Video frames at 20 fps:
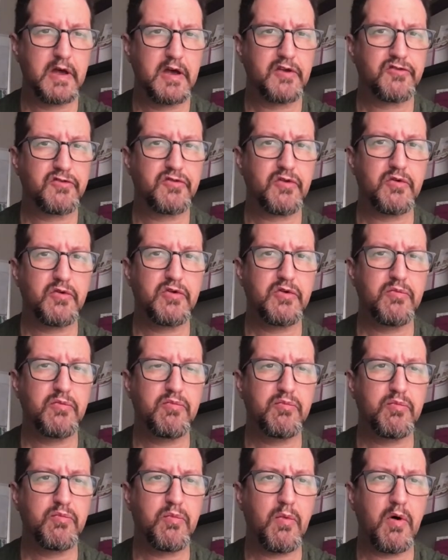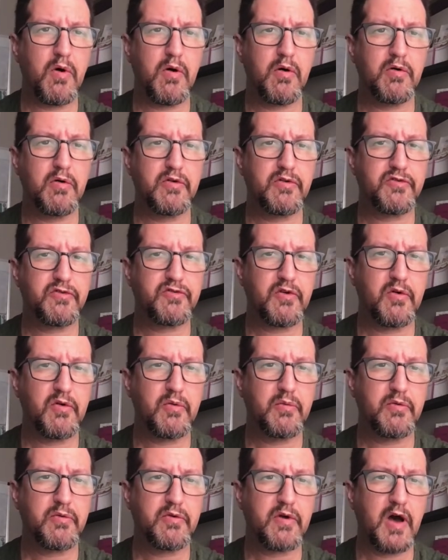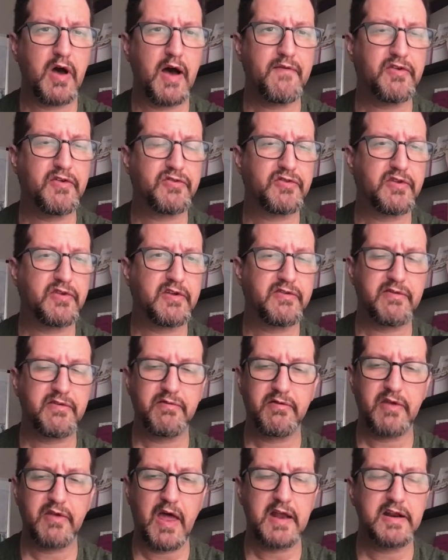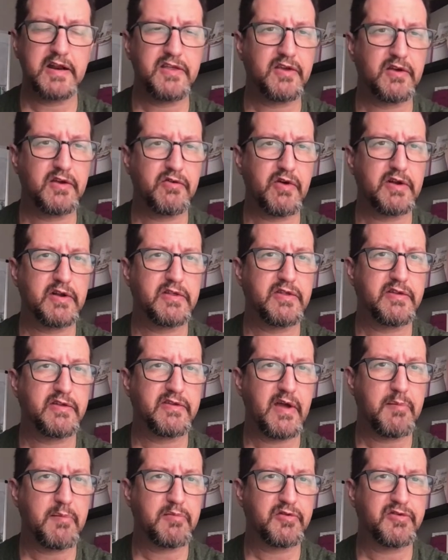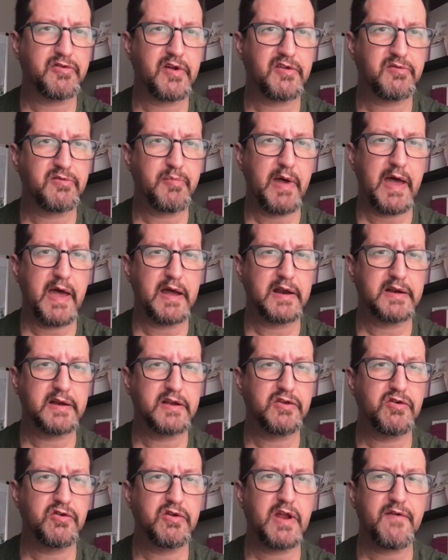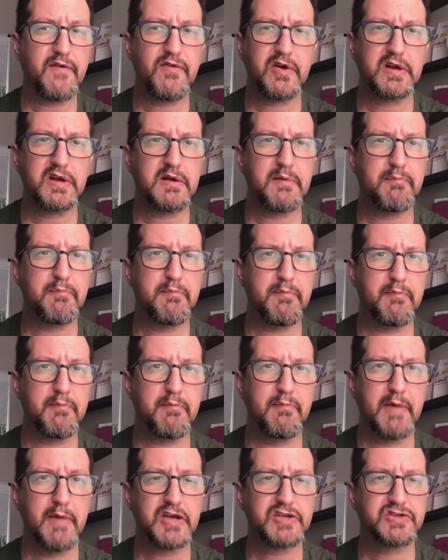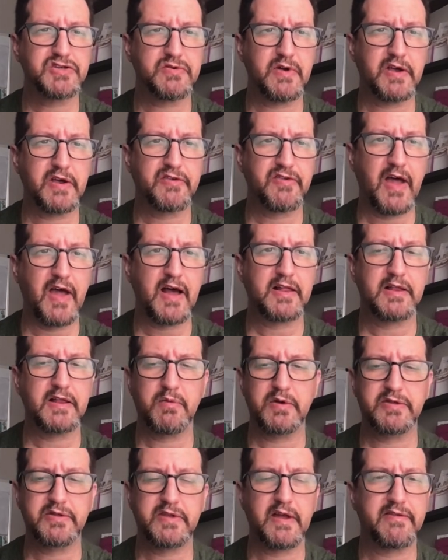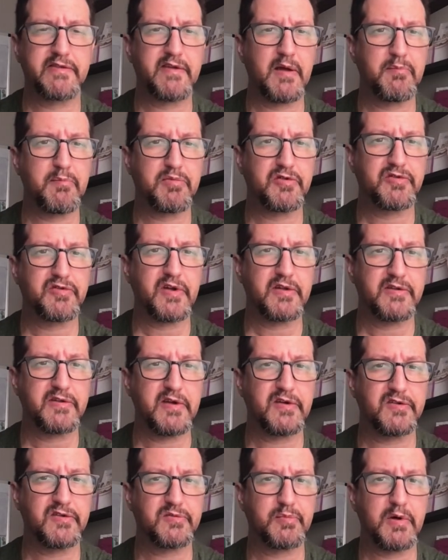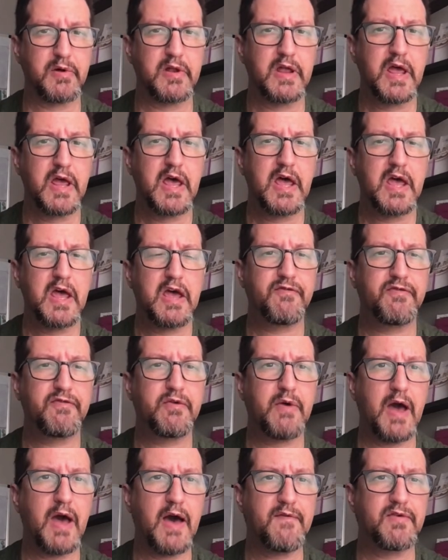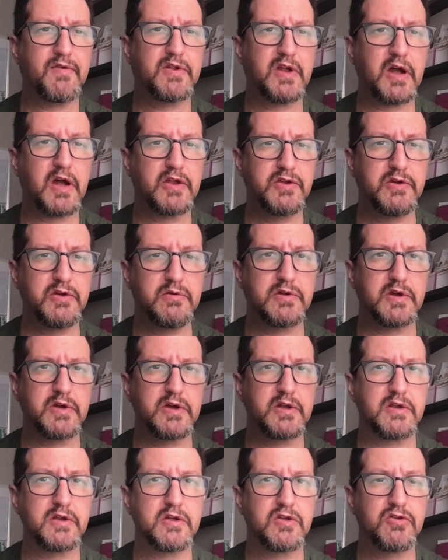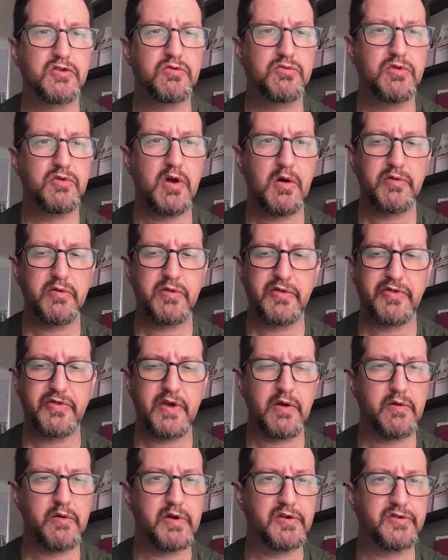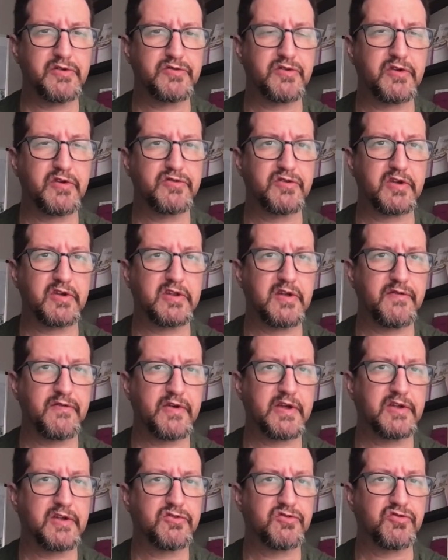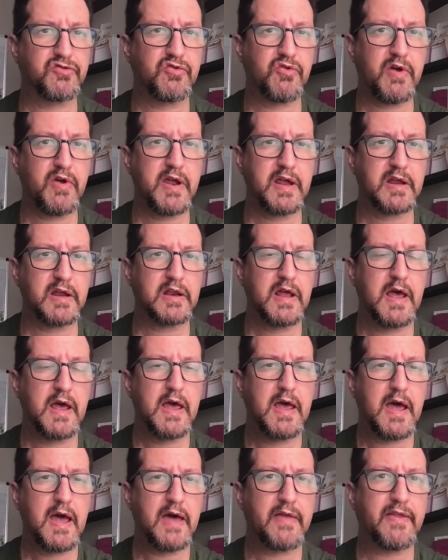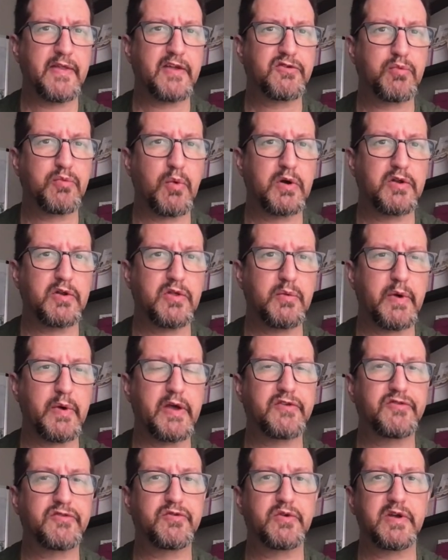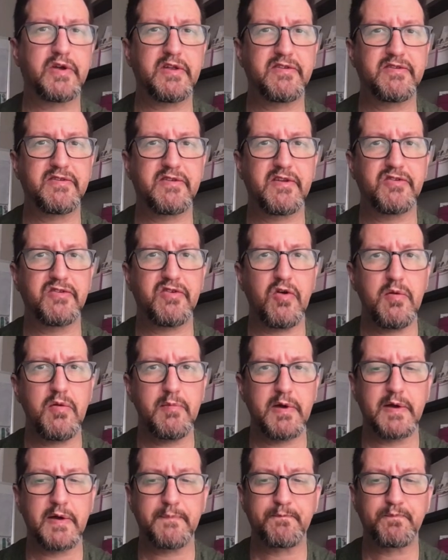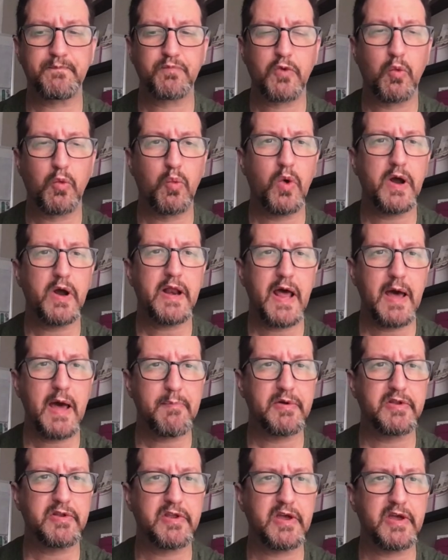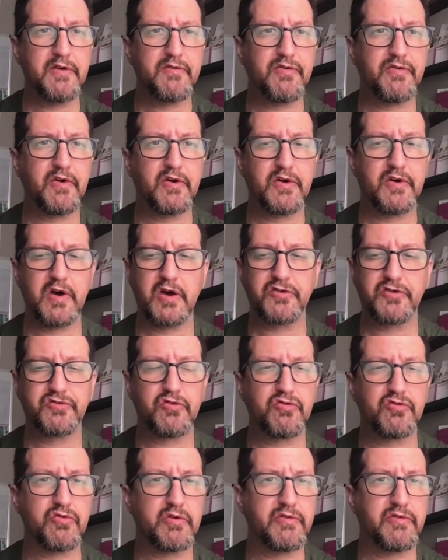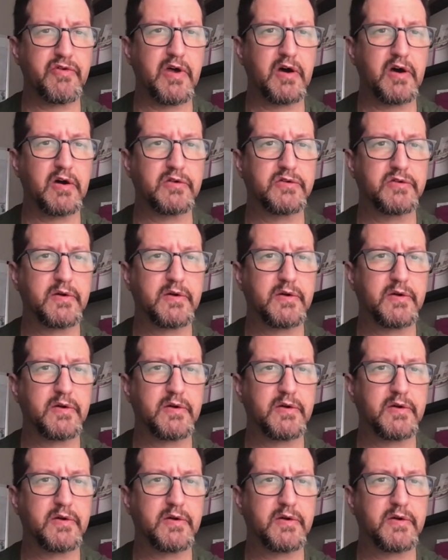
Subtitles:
So obviously anything greater than 10% is bad, and you're never going to measure exactly what that 10% is, but if you have a non-union, you know that there is significant strain, and that's one of the ways you can determine what happened if a surgery failed.